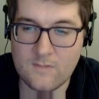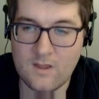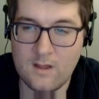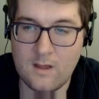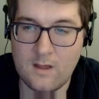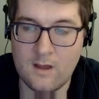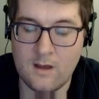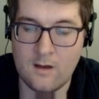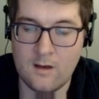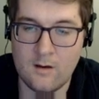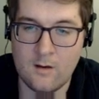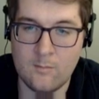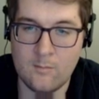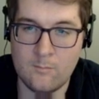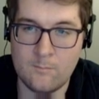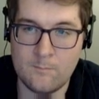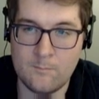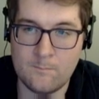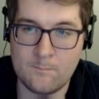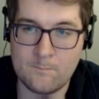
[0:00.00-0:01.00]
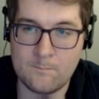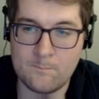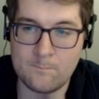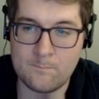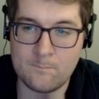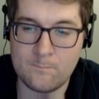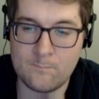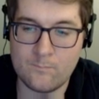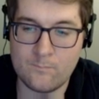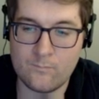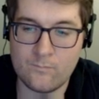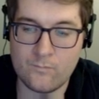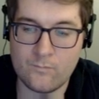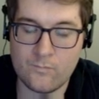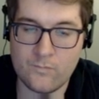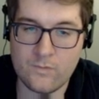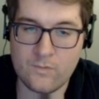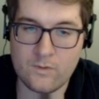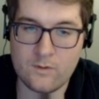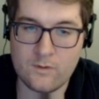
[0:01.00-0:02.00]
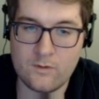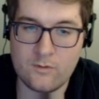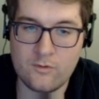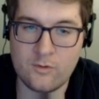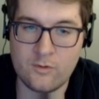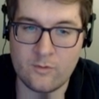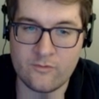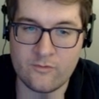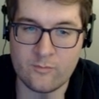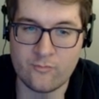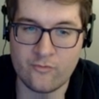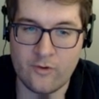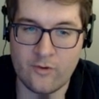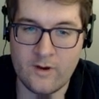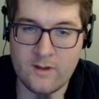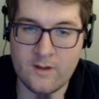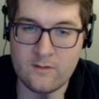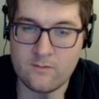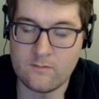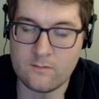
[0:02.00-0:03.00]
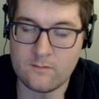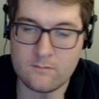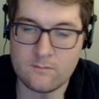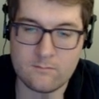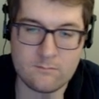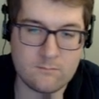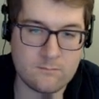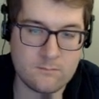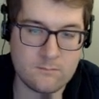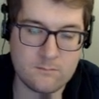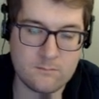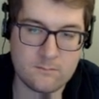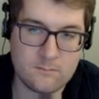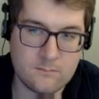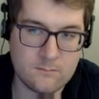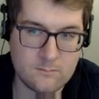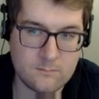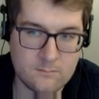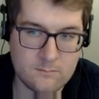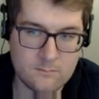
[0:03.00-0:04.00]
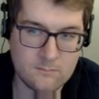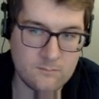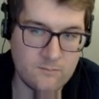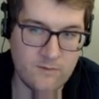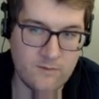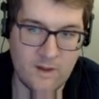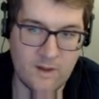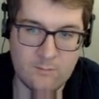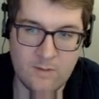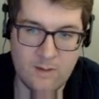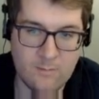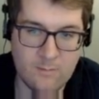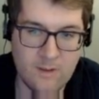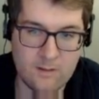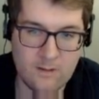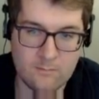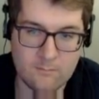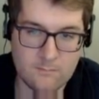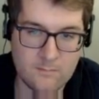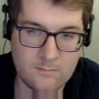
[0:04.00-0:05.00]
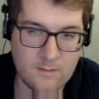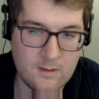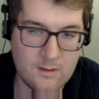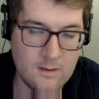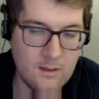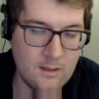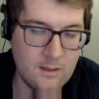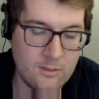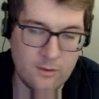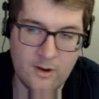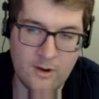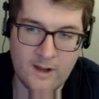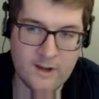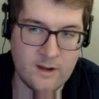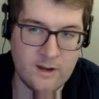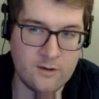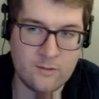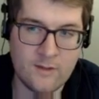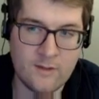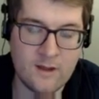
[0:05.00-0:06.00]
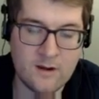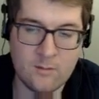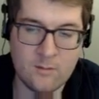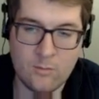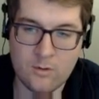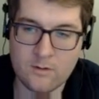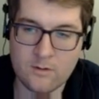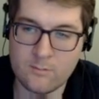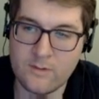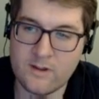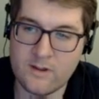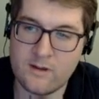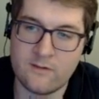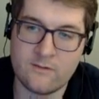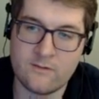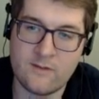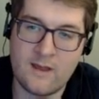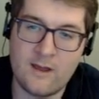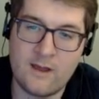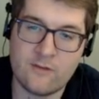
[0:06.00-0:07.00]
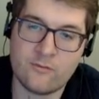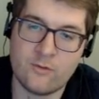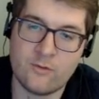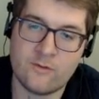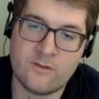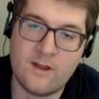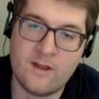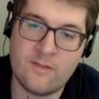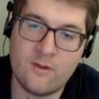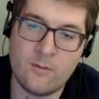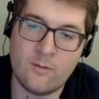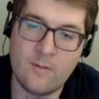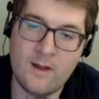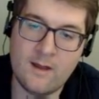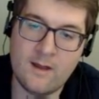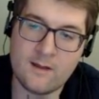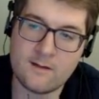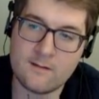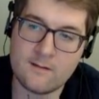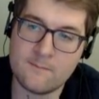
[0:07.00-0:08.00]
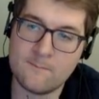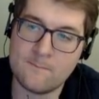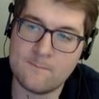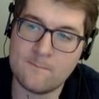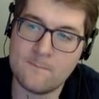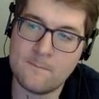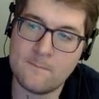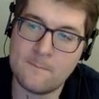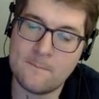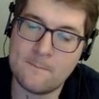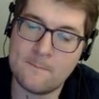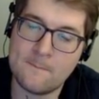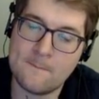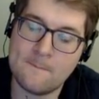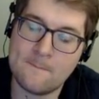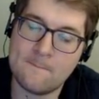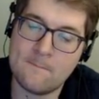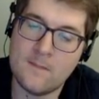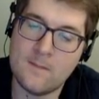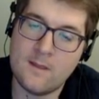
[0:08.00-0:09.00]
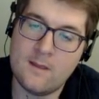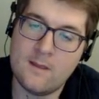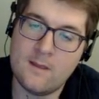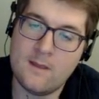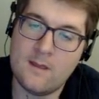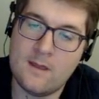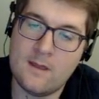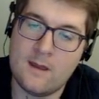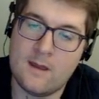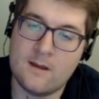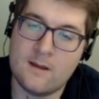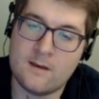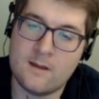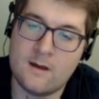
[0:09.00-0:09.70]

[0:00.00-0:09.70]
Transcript: doing some drinks, fine by me. They're not going to do that anymore because Asteroid's got their back. And